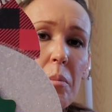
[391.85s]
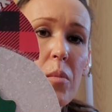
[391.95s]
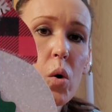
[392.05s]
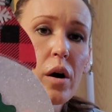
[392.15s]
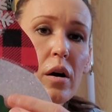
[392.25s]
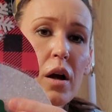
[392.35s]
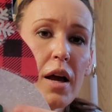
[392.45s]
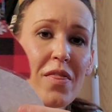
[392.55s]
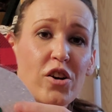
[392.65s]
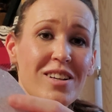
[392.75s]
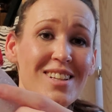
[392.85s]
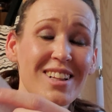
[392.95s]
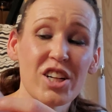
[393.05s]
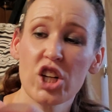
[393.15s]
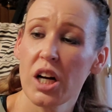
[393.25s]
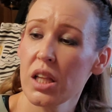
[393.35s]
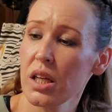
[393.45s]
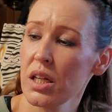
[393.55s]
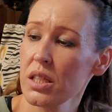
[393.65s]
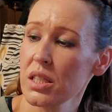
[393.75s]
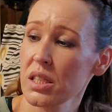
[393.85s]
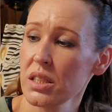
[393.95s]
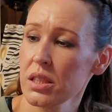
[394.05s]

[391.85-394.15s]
more. There is glitter on this,